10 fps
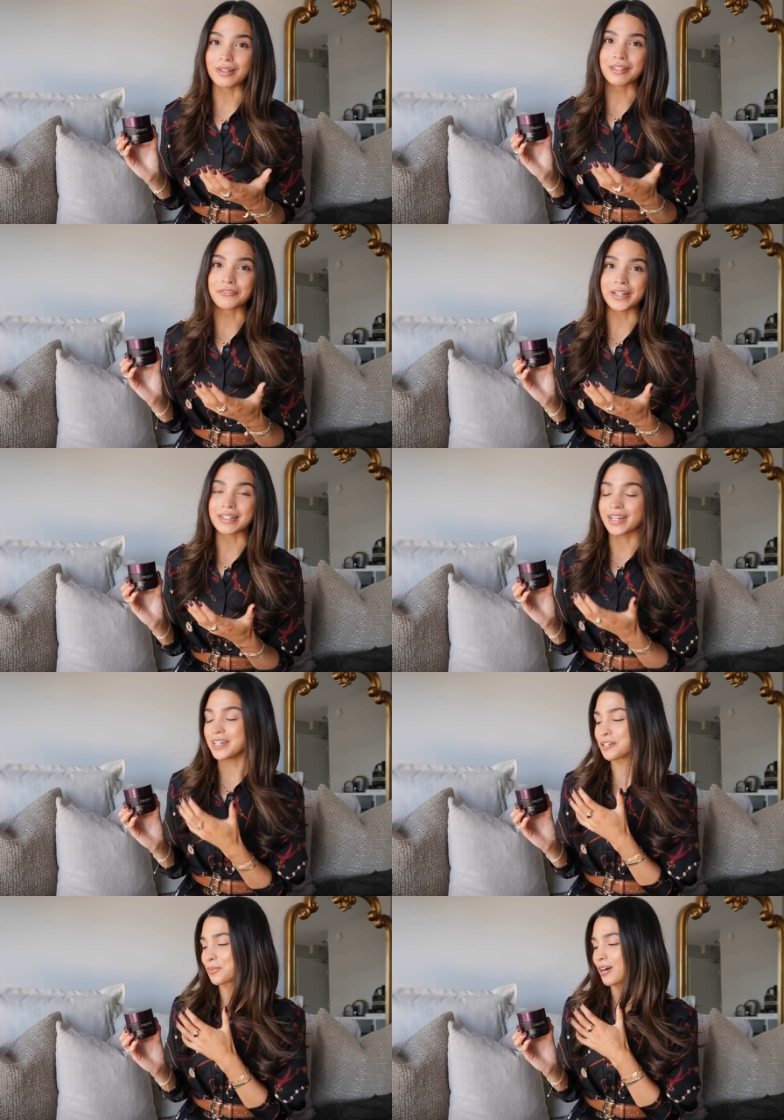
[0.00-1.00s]
looking for
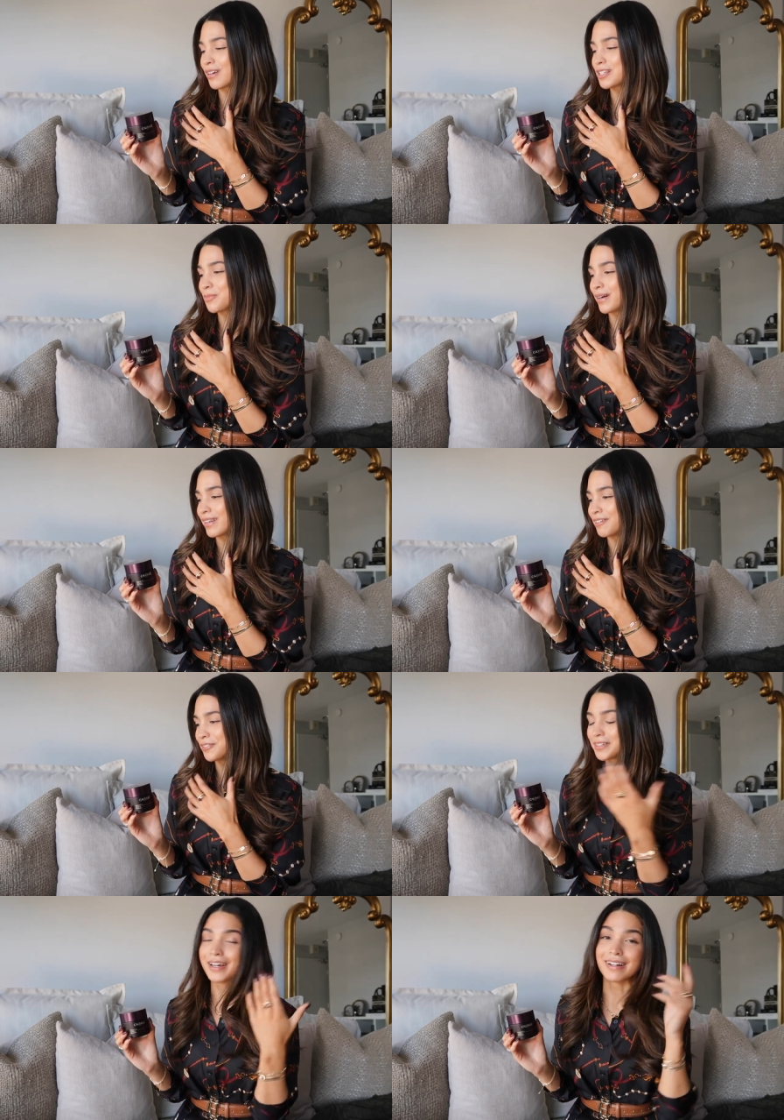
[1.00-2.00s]
anti-aging products, but if
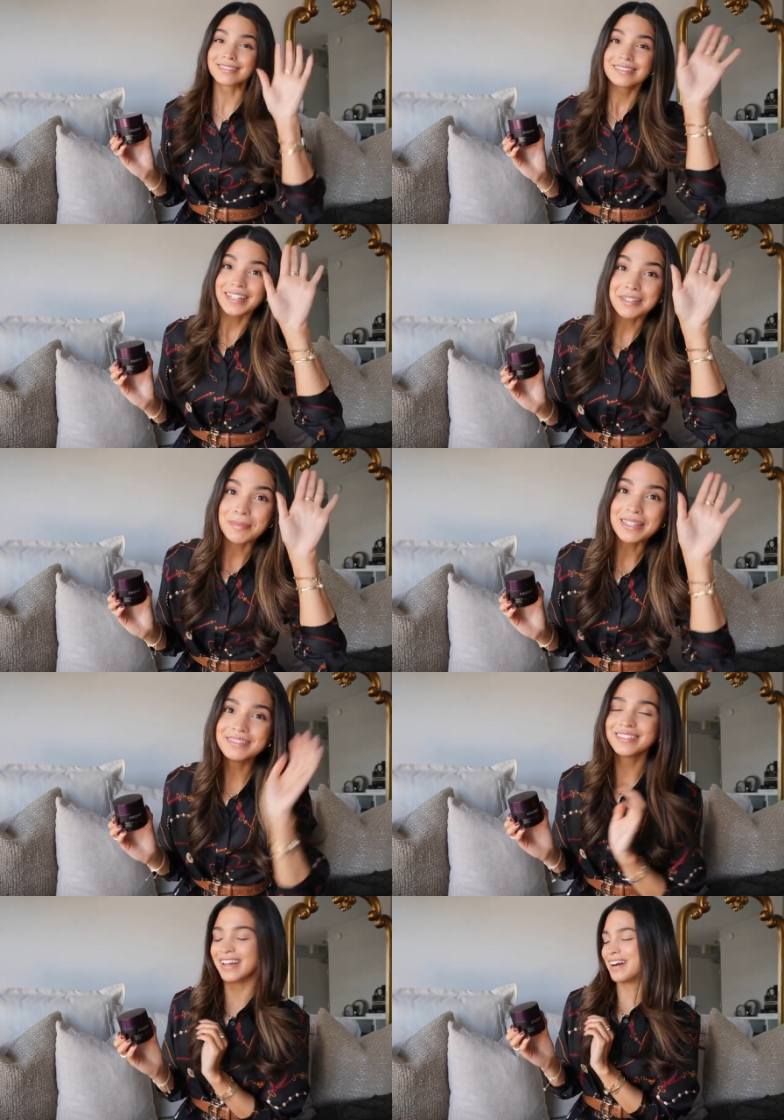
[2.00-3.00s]
you're young, like me,
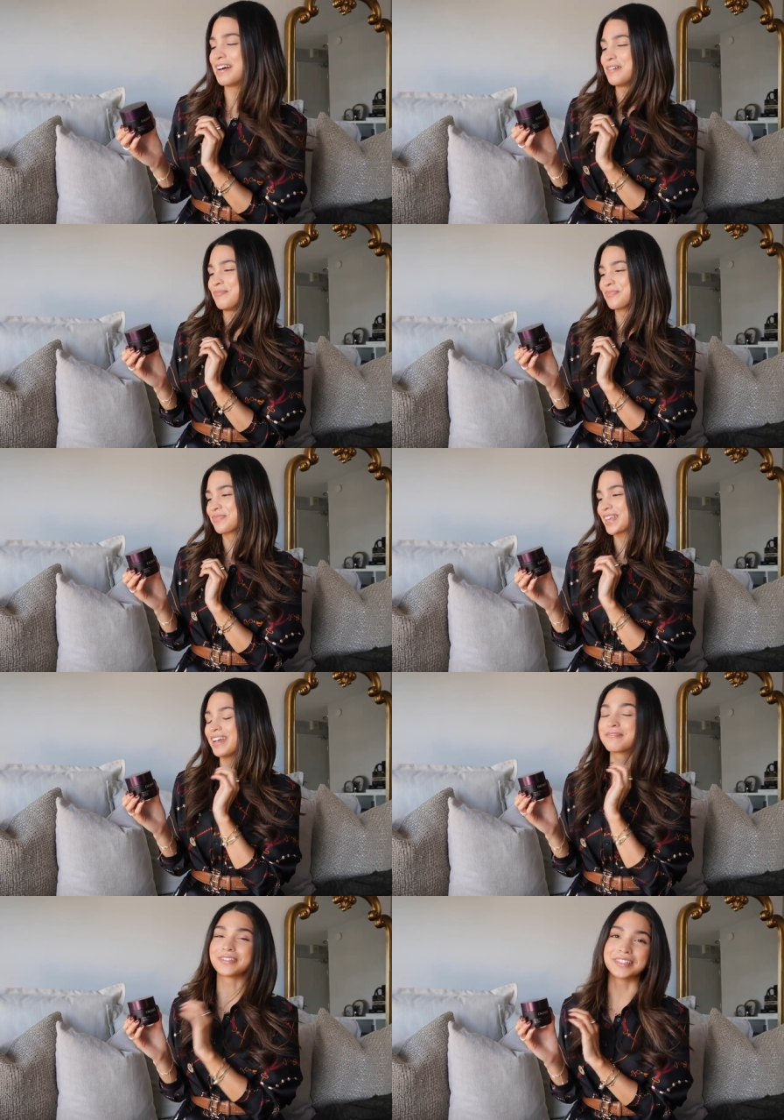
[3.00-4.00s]
um,
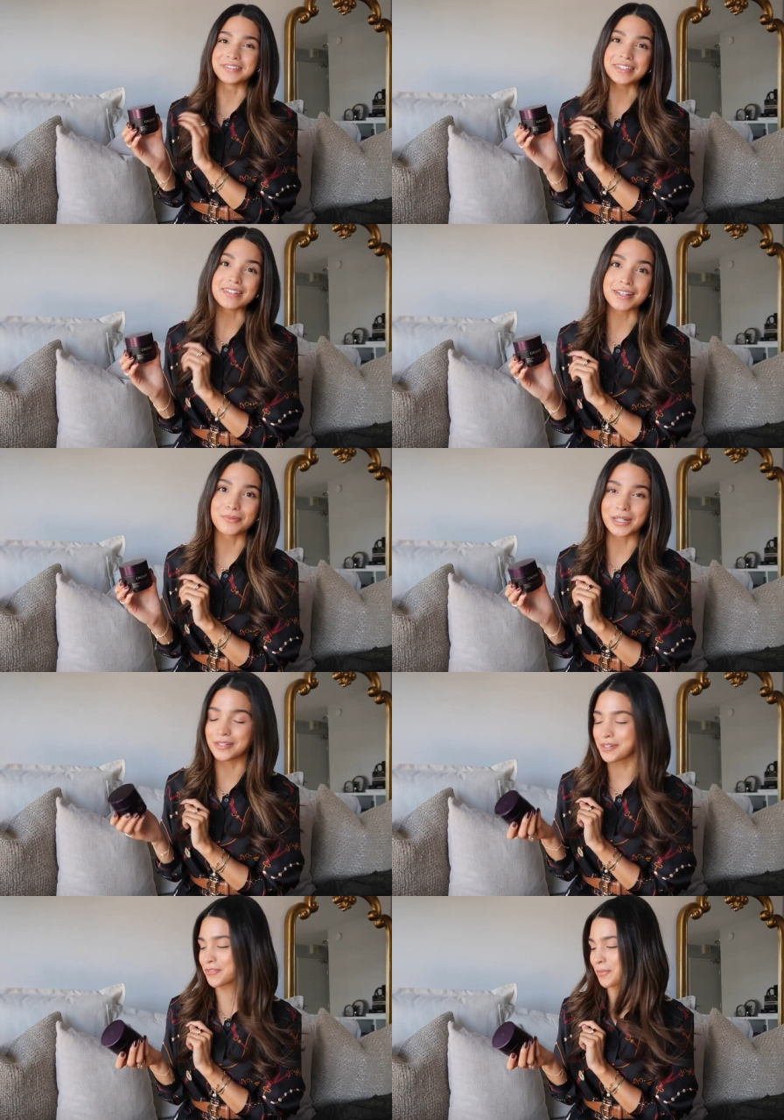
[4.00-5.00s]
it really, really does
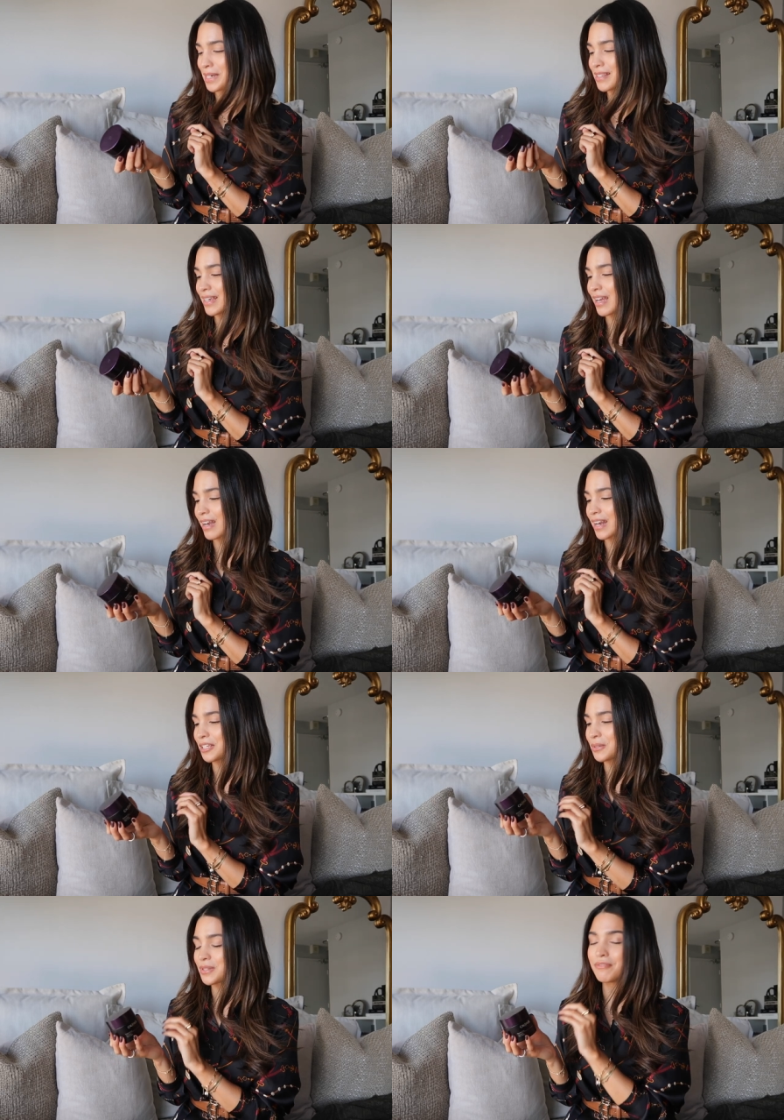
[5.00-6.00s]
wonders for my skin. And I
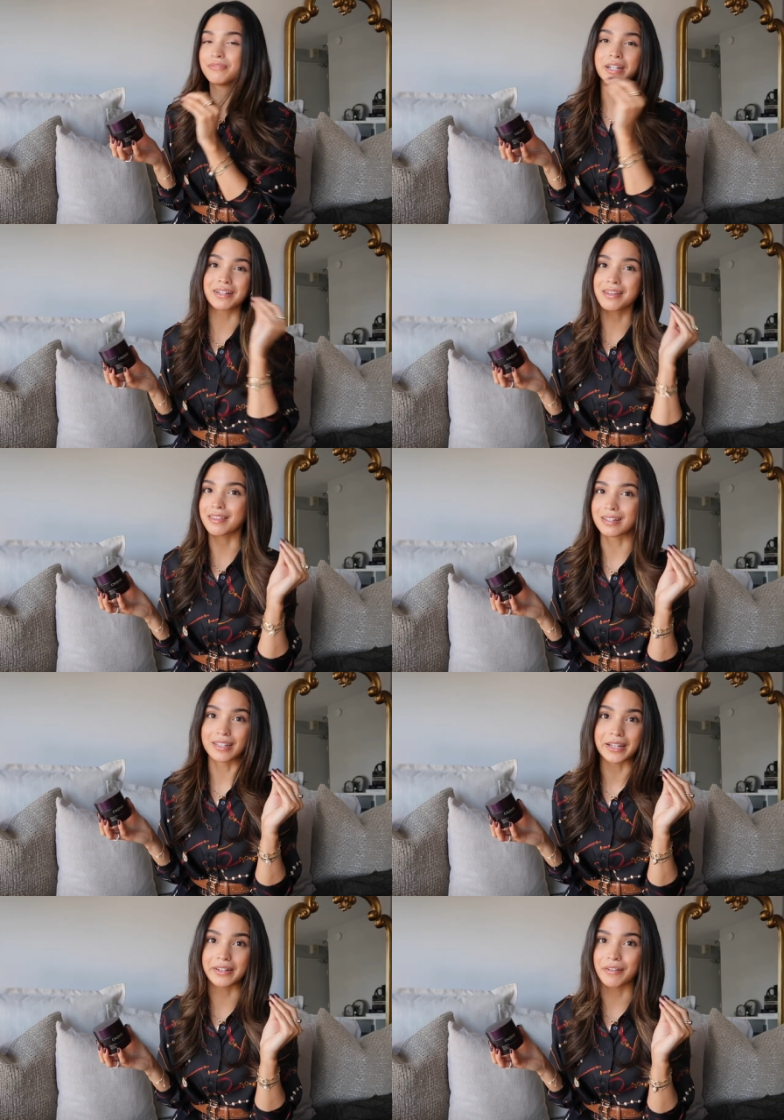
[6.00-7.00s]
use a very thin
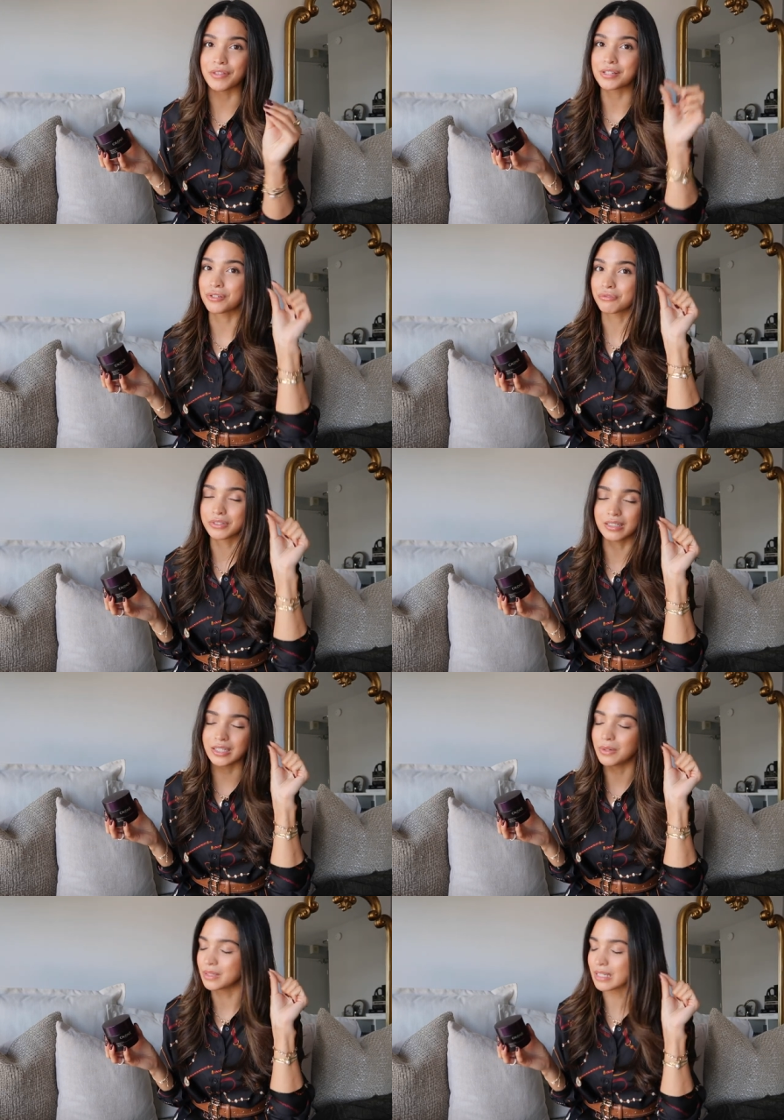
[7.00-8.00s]
layer of this. You
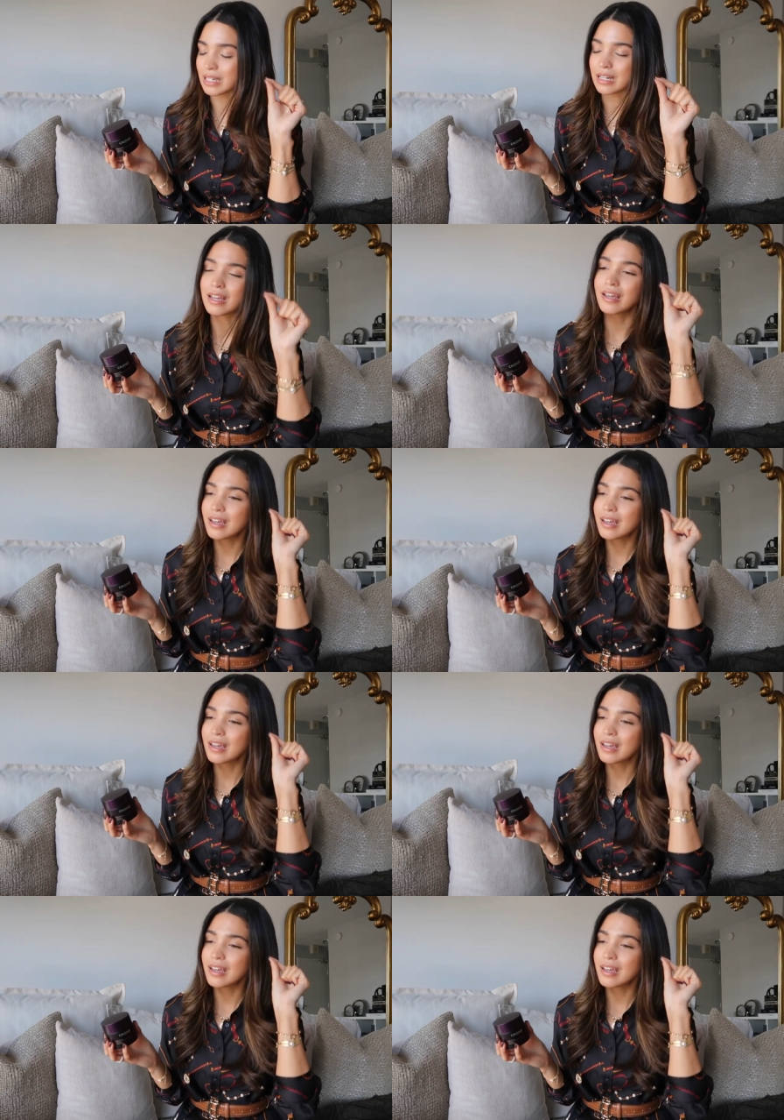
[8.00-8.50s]
really only need